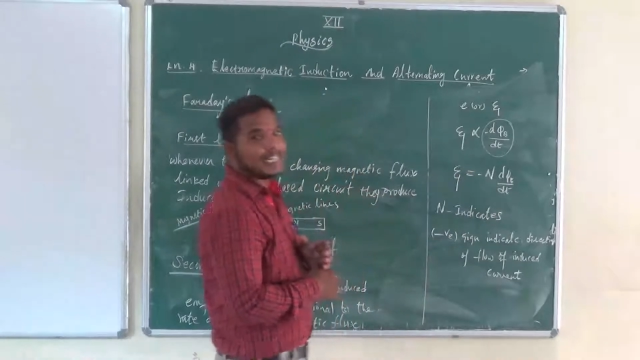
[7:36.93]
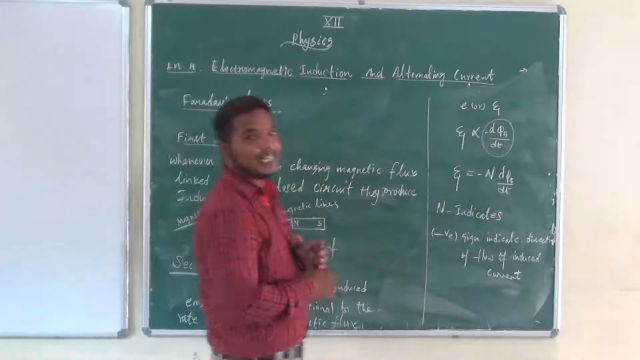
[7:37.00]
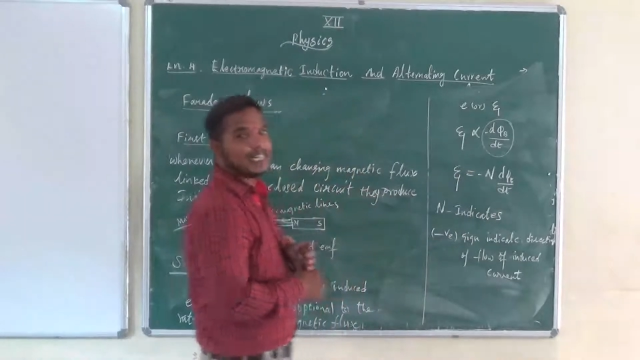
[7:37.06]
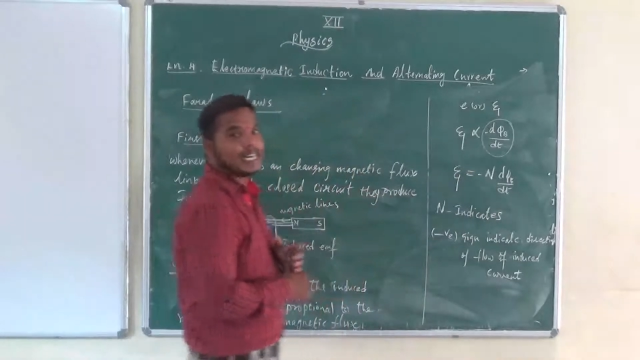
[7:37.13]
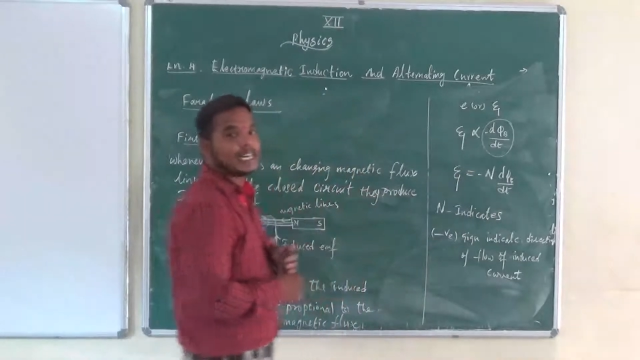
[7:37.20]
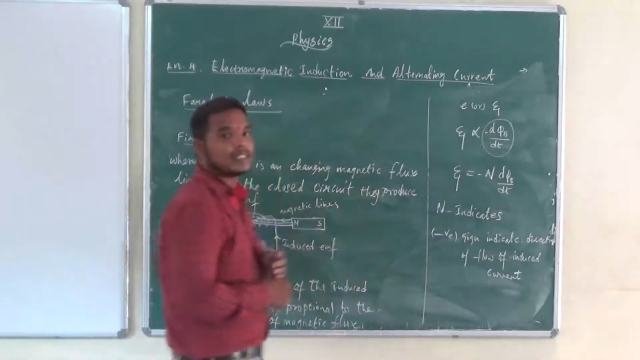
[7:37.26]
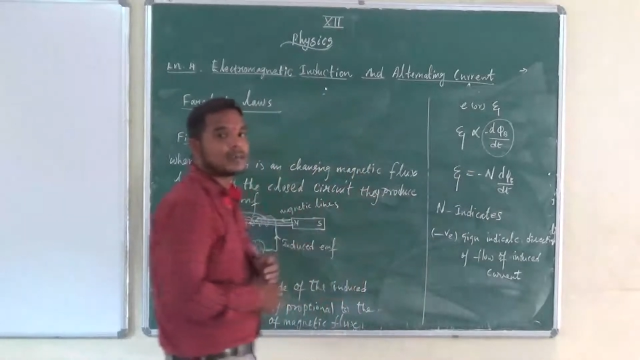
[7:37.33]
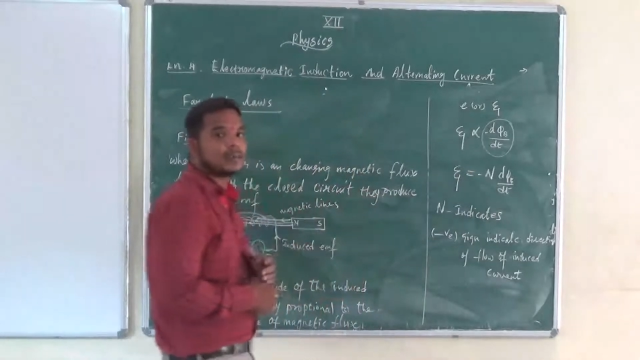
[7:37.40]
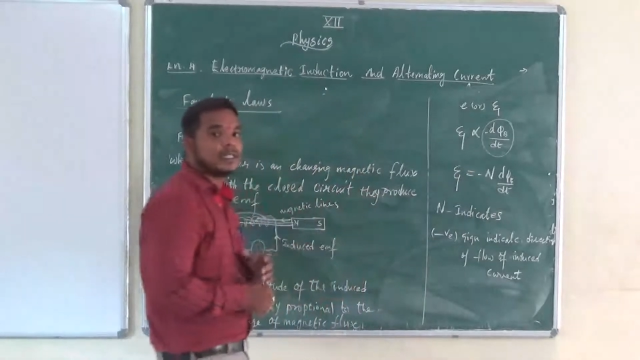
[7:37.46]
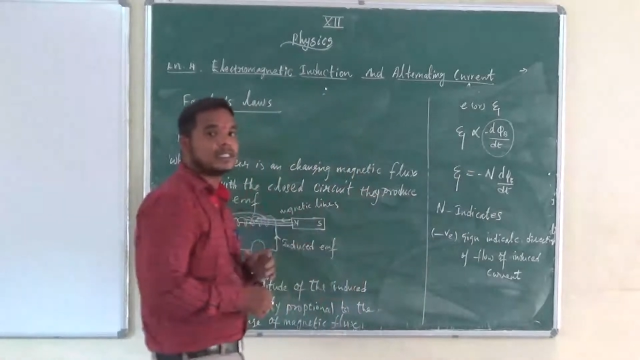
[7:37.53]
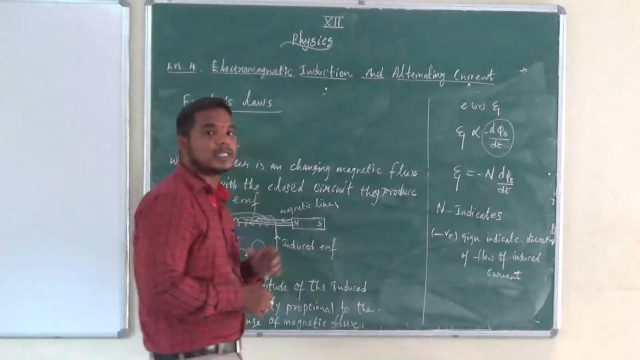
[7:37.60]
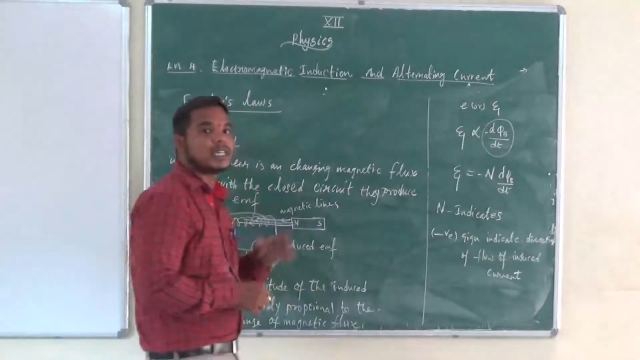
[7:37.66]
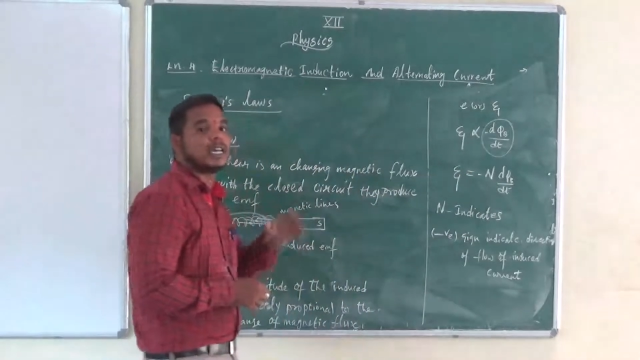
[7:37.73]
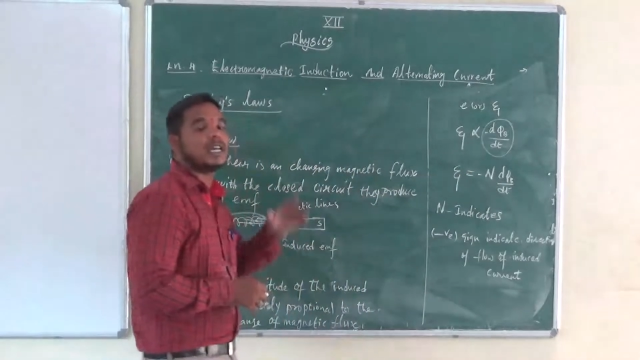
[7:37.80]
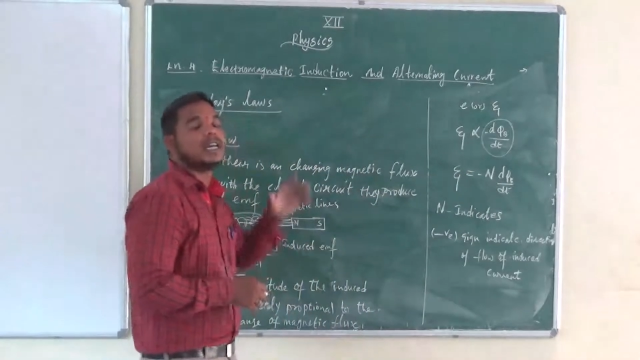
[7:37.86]
indicates
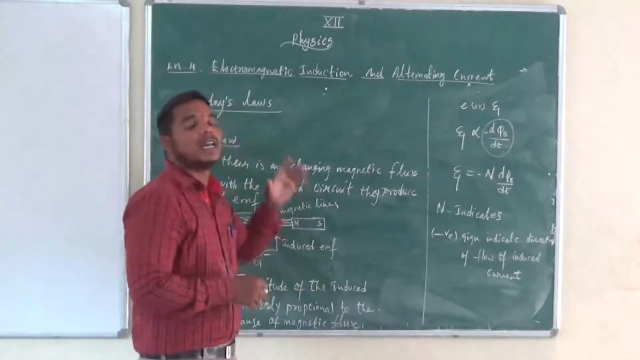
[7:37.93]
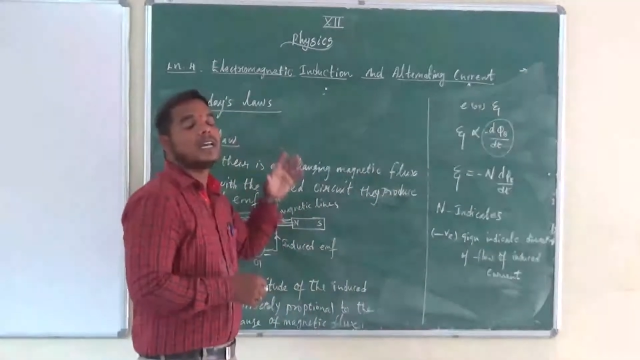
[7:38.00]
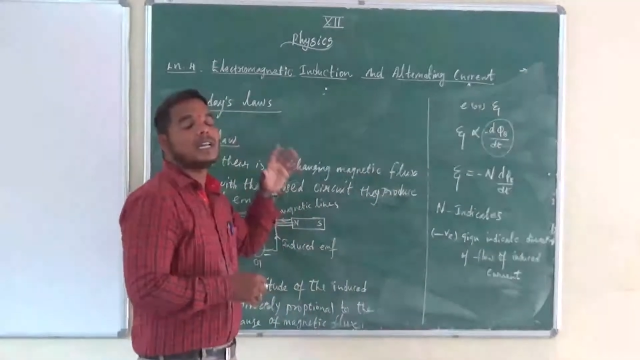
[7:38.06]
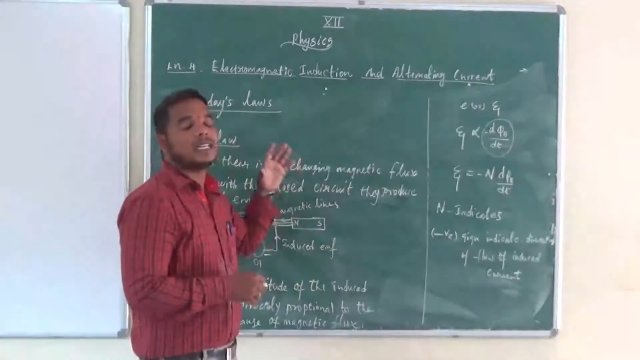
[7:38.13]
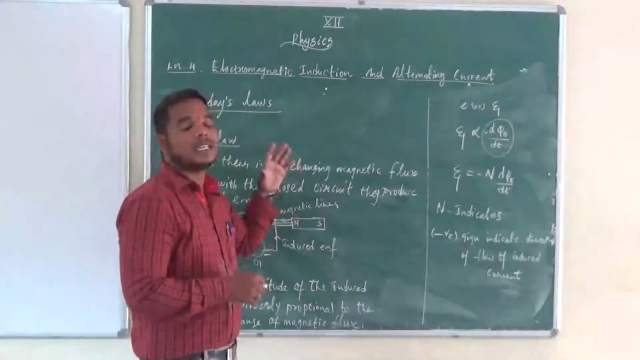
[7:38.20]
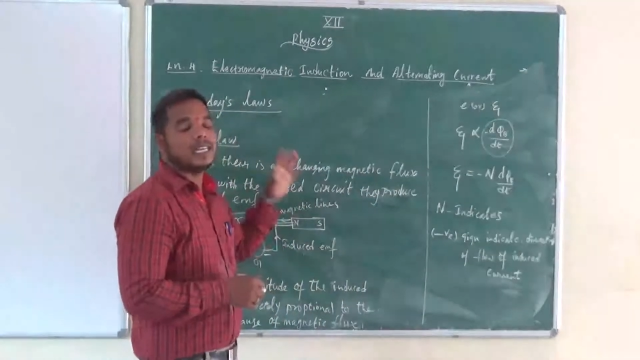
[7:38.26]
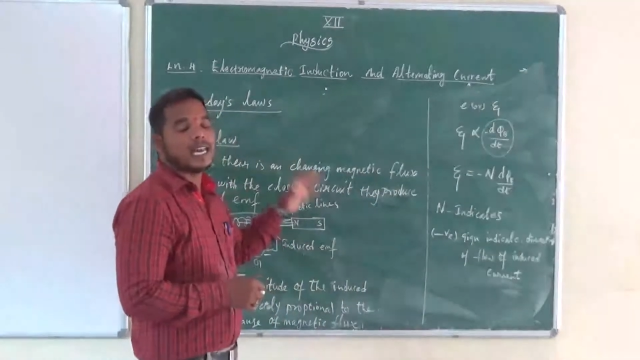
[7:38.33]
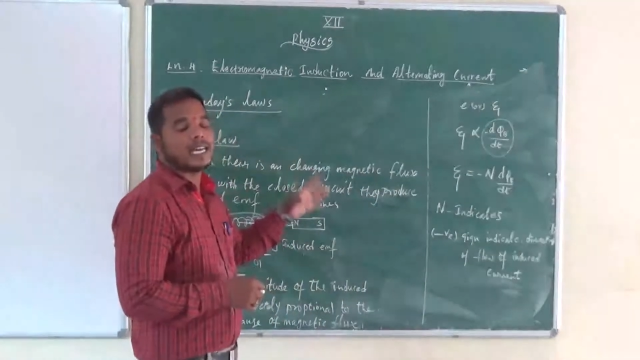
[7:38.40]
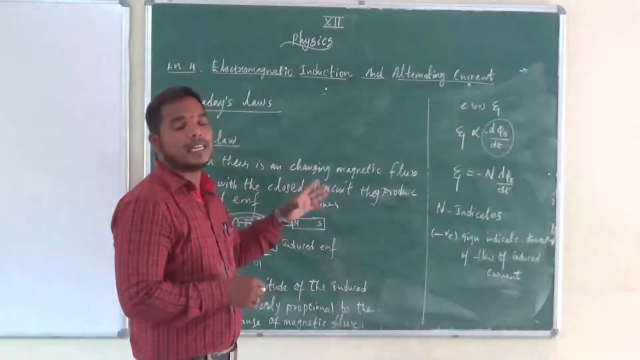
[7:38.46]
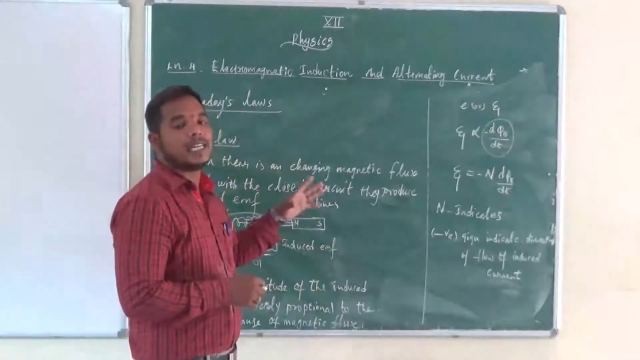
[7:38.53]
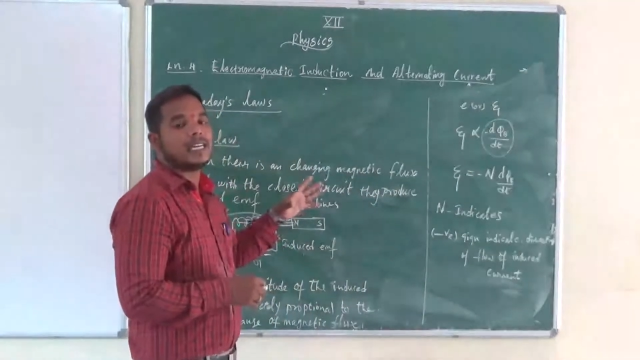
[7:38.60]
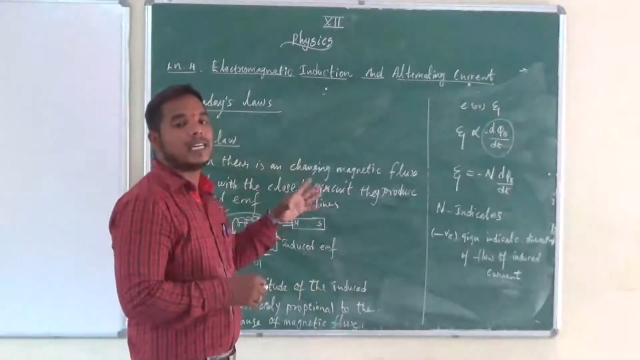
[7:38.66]
means n